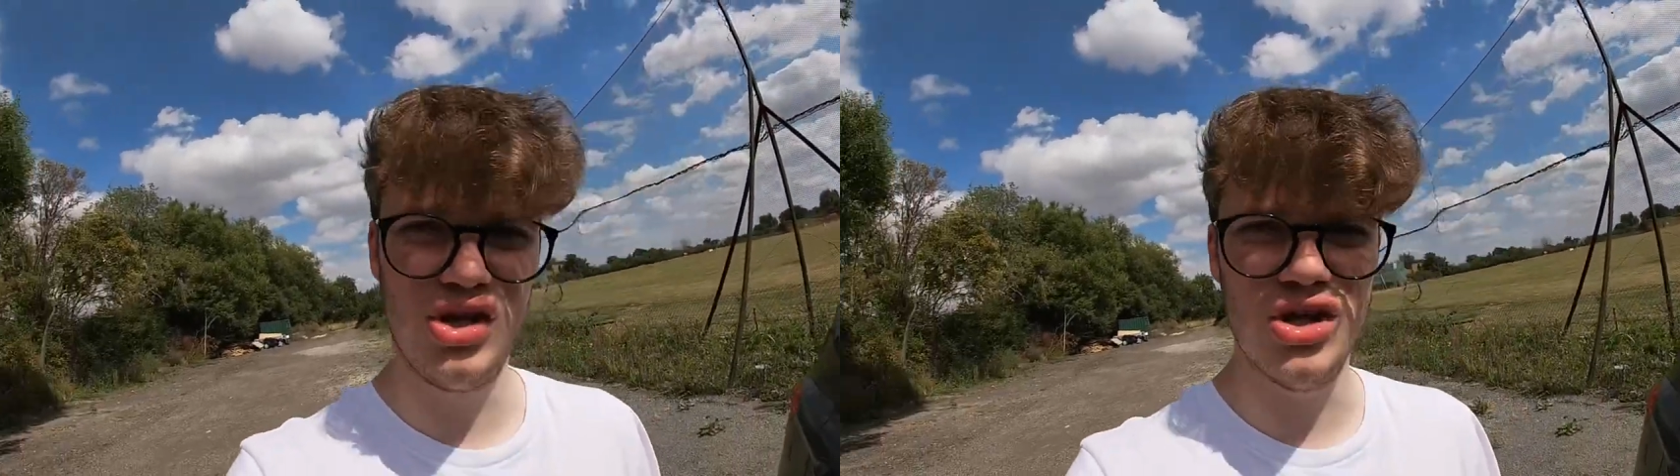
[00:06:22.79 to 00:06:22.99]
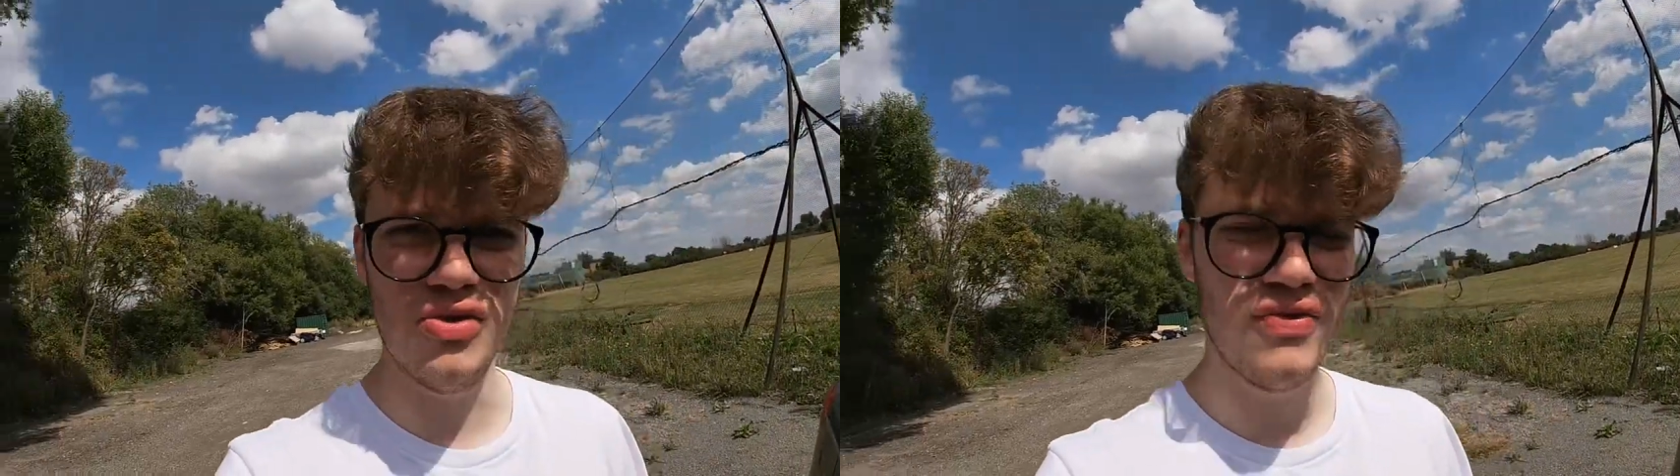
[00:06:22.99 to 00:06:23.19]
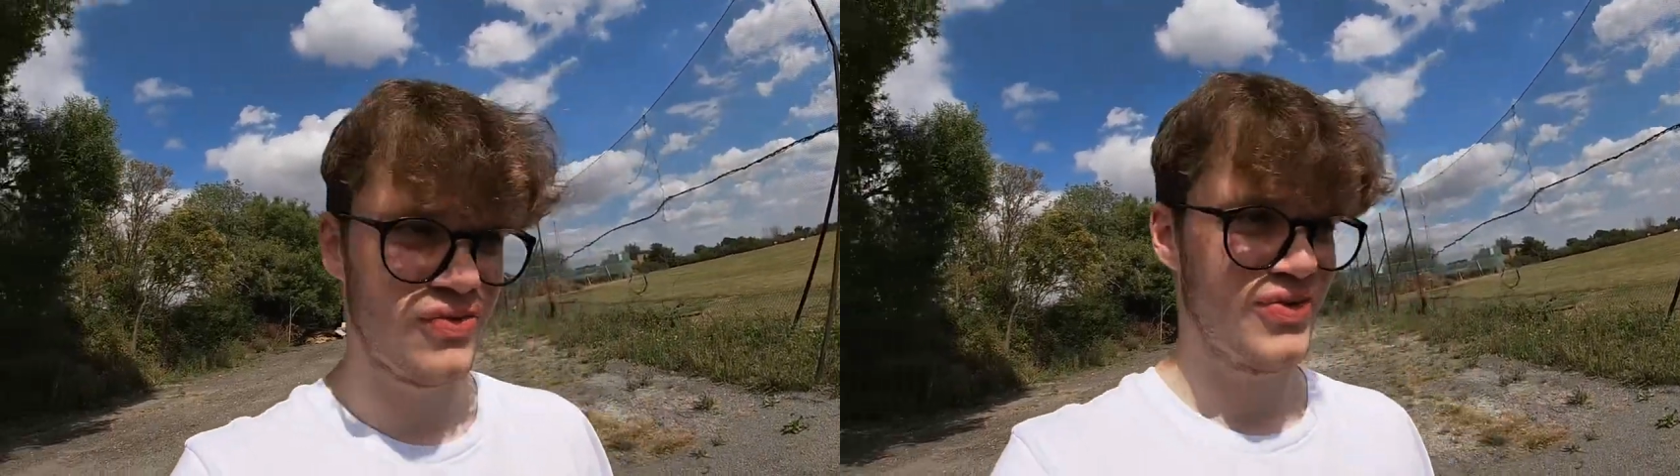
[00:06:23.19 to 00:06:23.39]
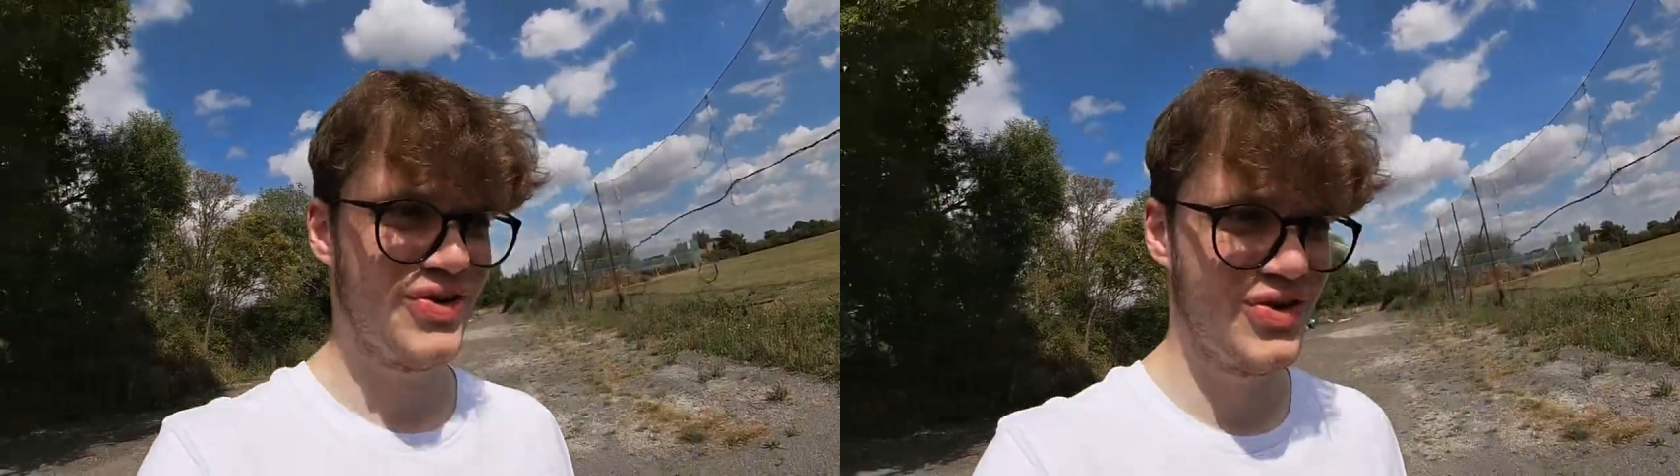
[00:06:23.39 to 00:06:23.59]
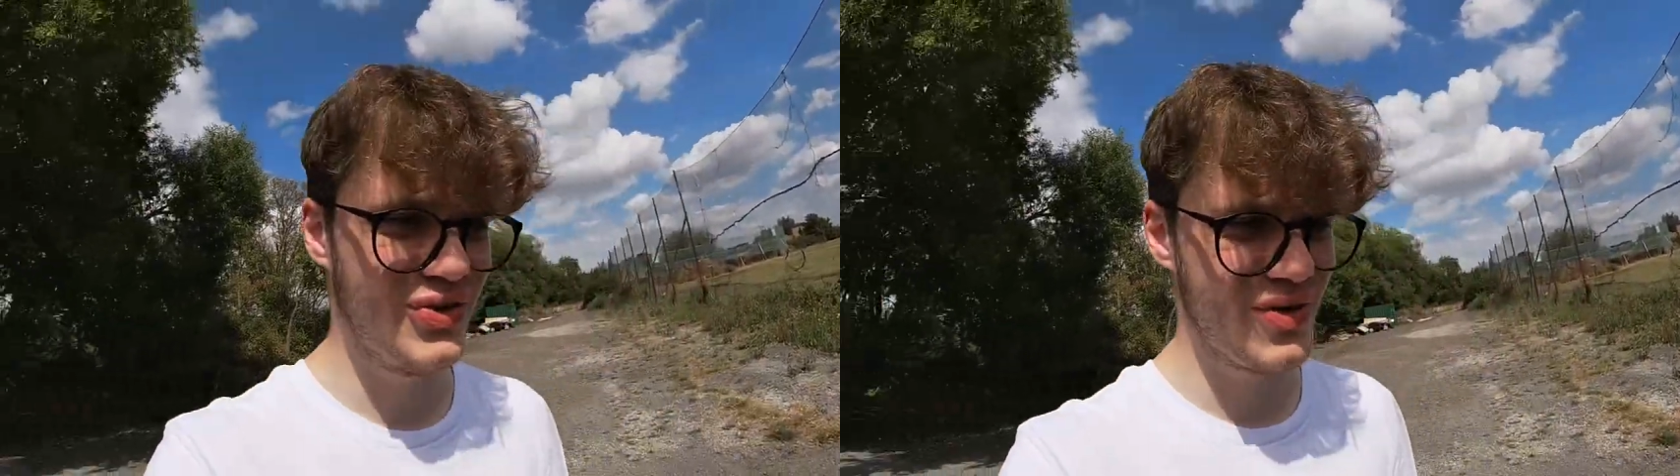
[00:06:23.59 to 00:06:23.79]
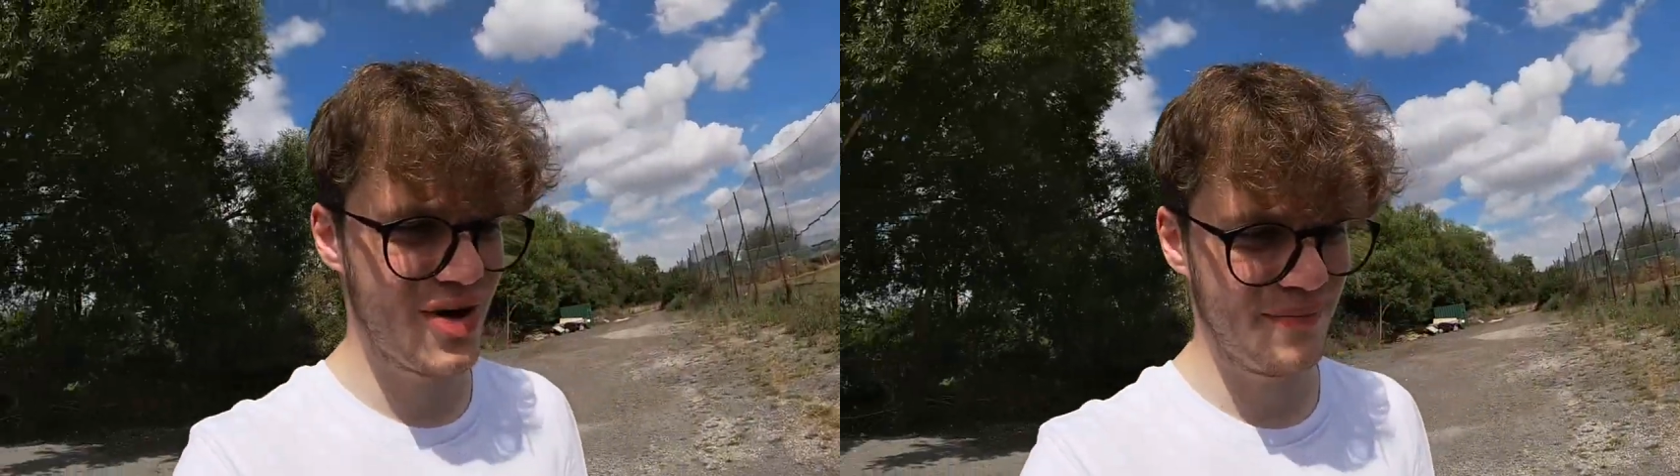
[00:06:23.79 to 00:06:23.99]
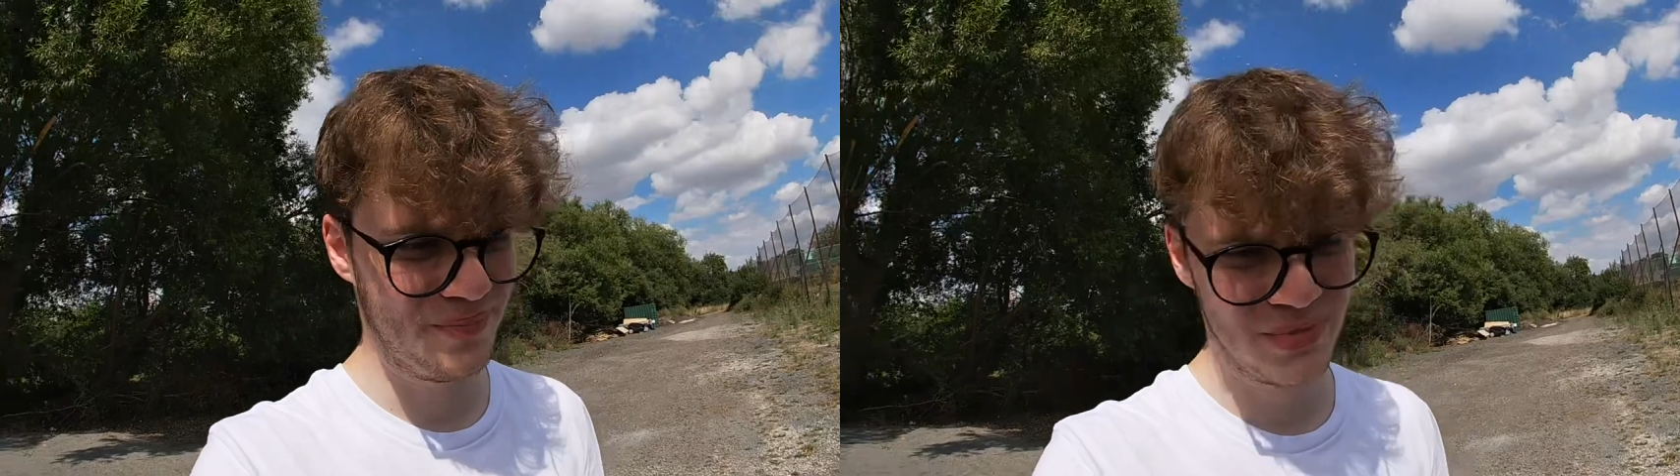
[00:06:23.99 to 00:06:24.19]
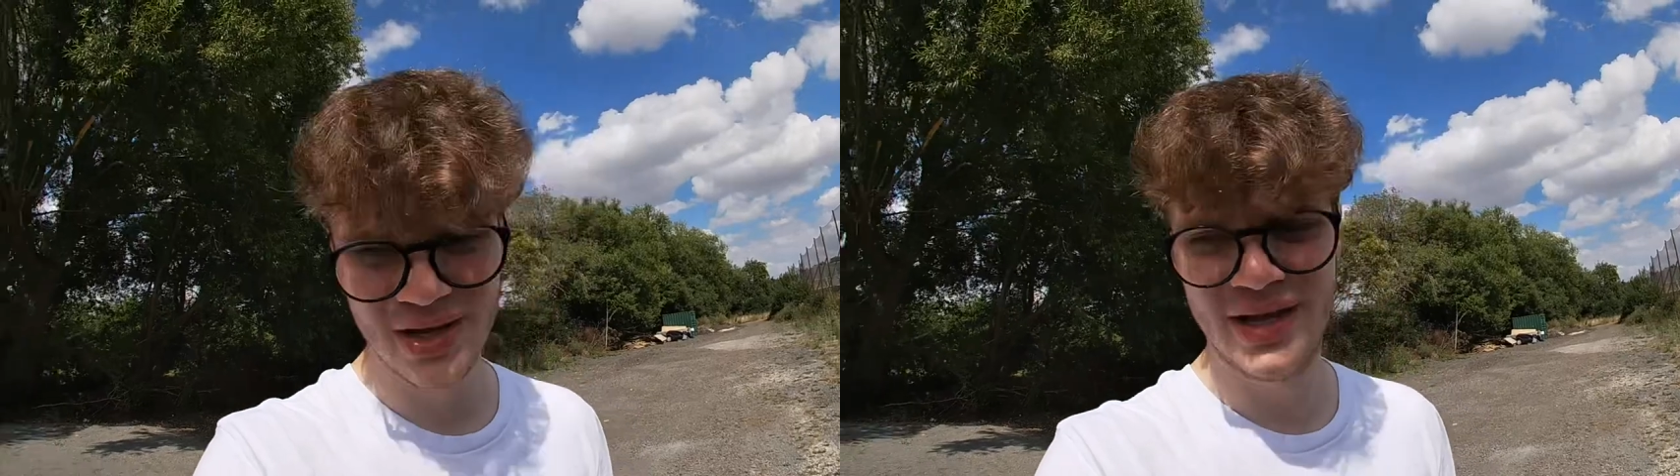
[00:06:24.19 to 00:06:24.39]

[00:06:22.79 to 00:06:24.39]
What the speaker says: youth who